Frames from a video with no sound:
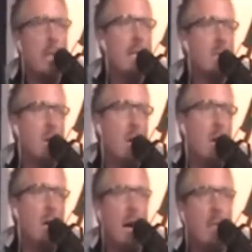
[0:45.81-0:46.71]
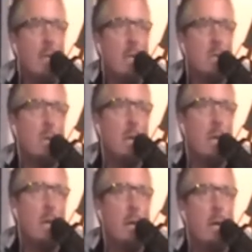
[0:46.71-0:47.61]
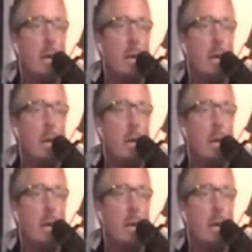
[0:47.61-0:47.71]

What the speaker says: That's all obviously